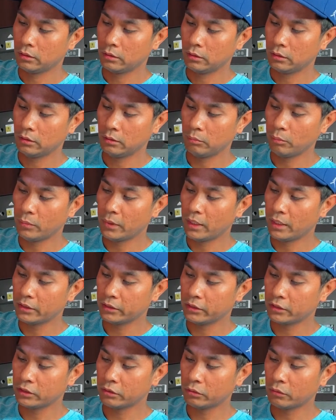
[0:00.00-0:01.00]
It
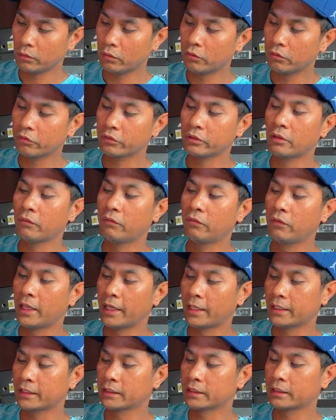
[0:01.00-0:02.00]
means
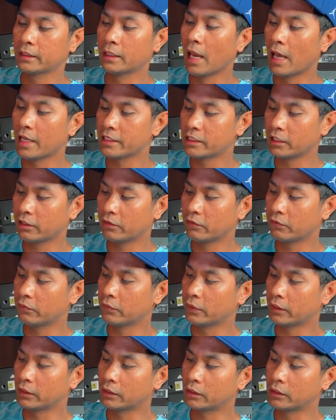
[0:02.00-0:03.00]
Orthaflex Classic
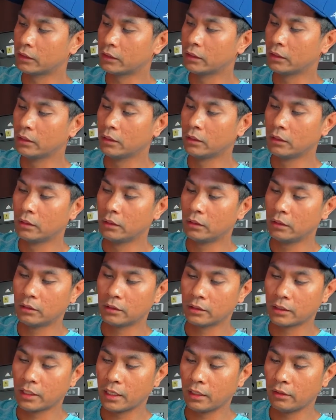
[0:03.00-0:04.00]
Fit,
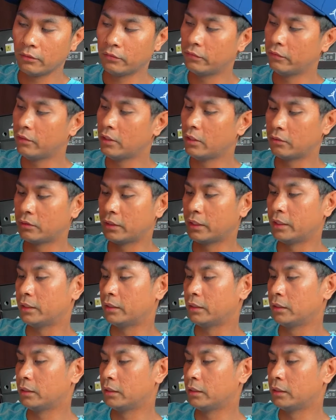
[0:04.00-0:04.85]
Ralph Lauren.